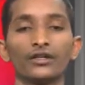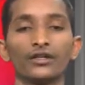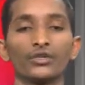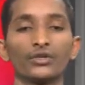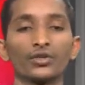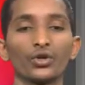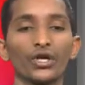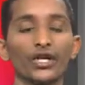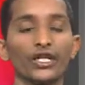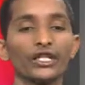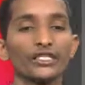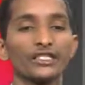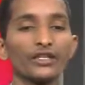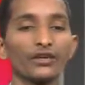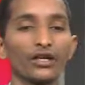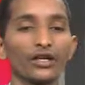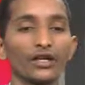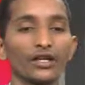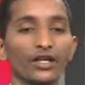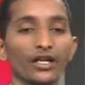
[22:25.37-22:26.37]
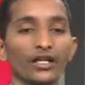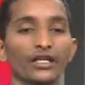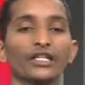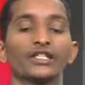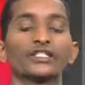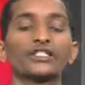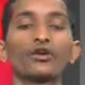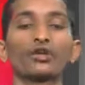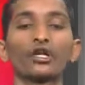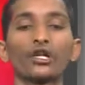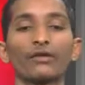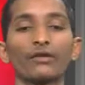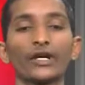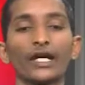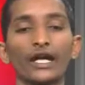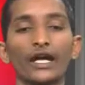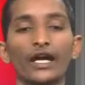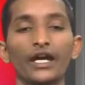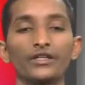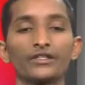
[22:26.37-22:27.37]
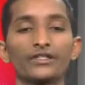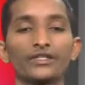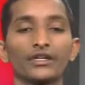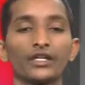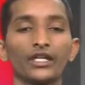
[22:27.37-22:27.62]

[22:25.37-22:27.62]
So it is on our hands.